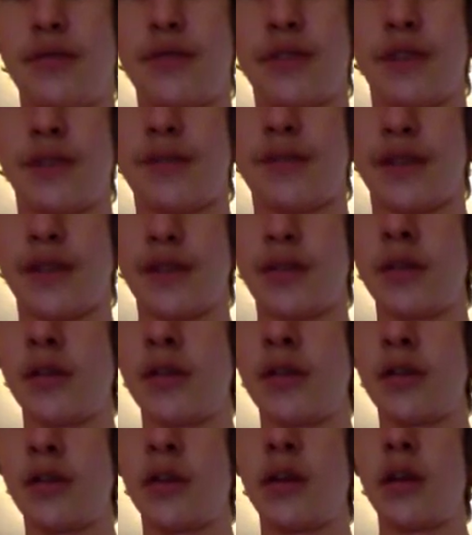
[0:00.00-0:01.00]
something.
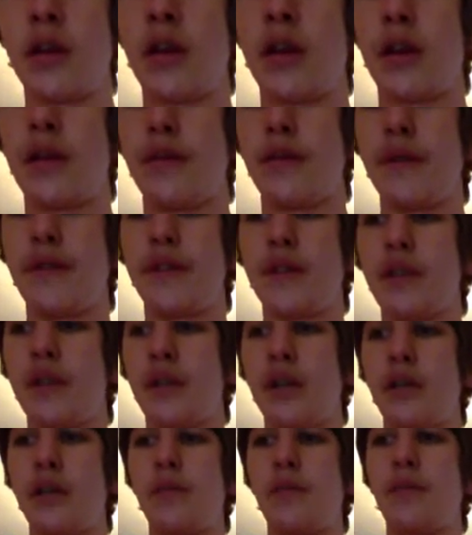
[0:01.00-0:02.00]
And the reason,
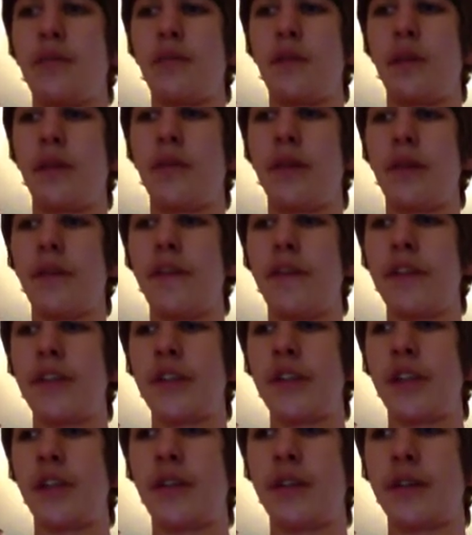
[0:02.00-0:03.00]
I'm going to
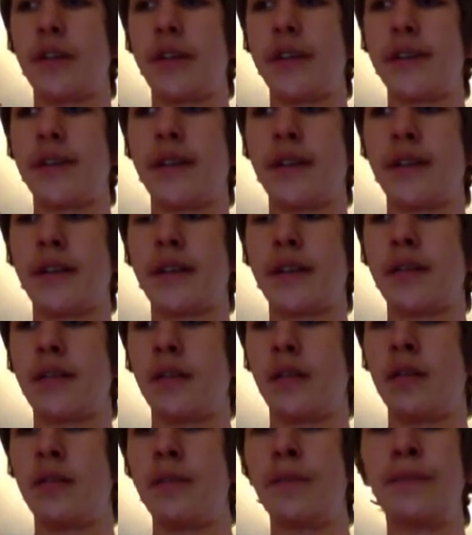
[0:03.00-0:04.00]
eventually get 36.
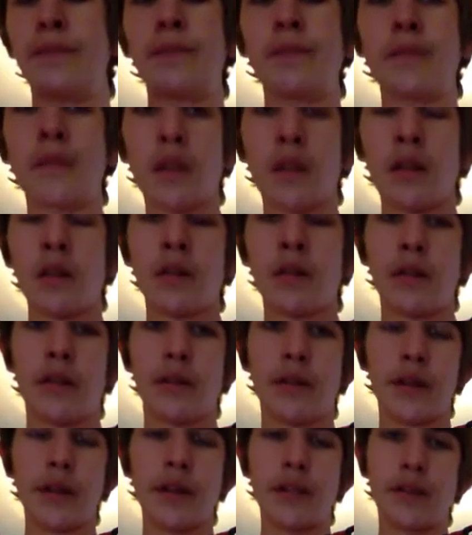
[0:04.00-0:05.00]
The
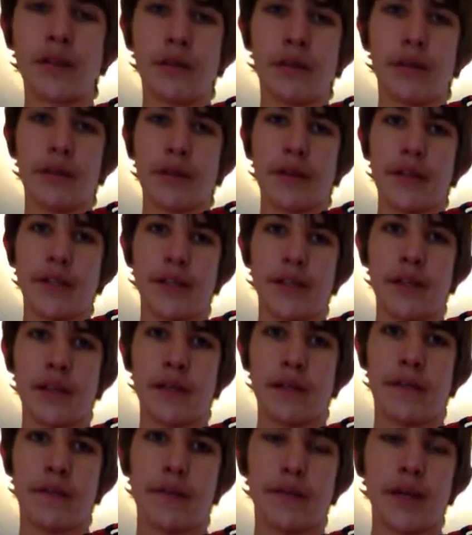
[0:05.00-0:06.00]
32 and 36
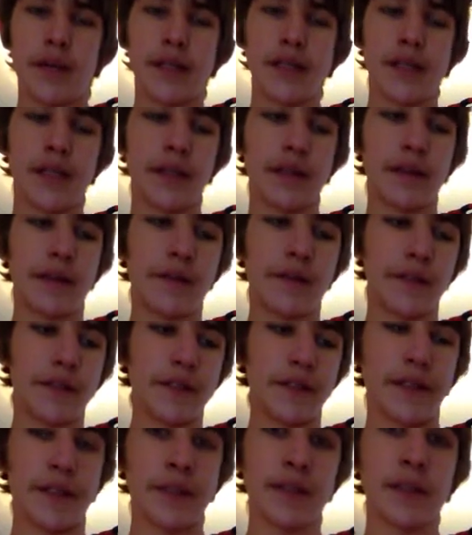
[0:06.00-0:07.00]
are for racing, and the difference
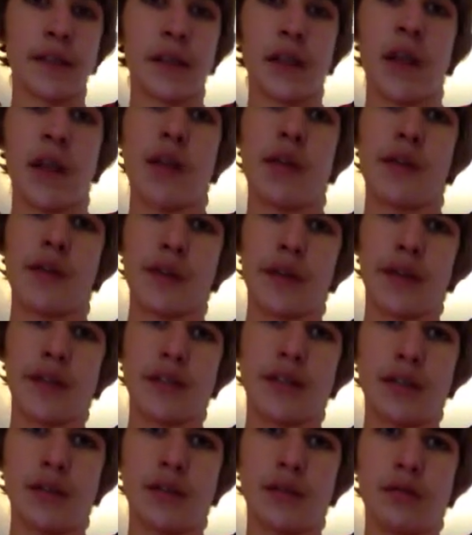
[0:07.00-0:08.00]
is
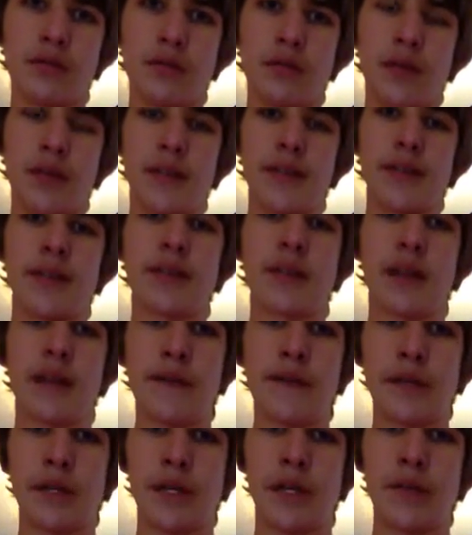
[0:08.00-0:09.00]
32 is a
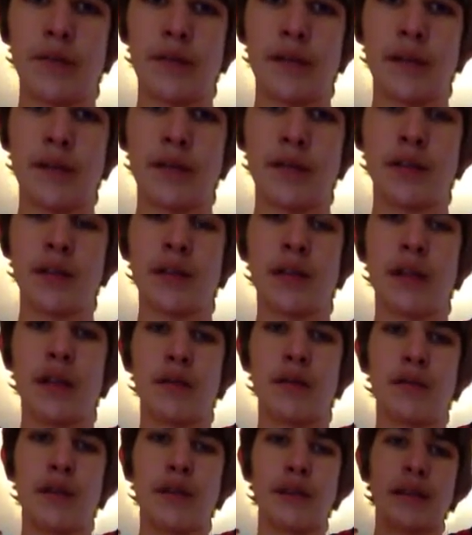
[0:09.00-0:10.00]
softer compound, so that
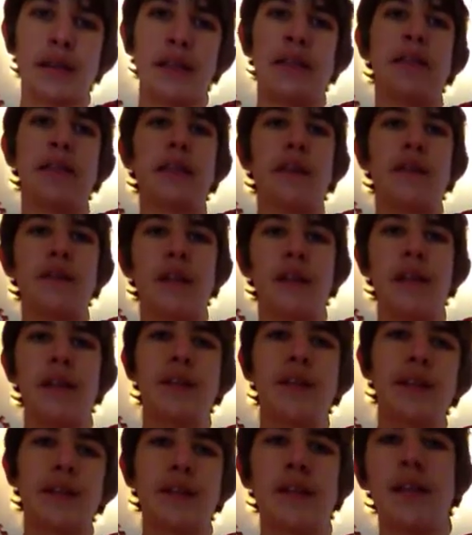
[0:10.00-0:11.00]
when it's like 70s,
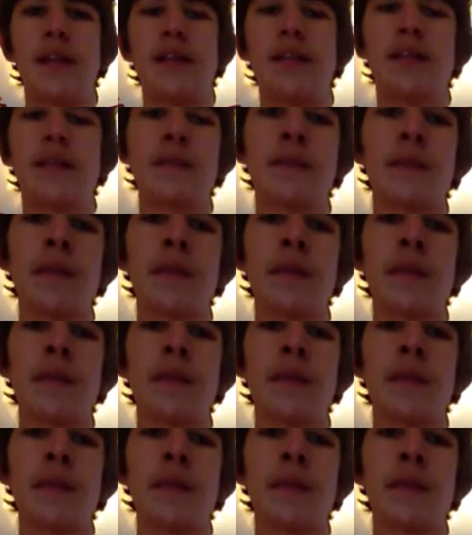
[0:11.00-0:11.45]
60s,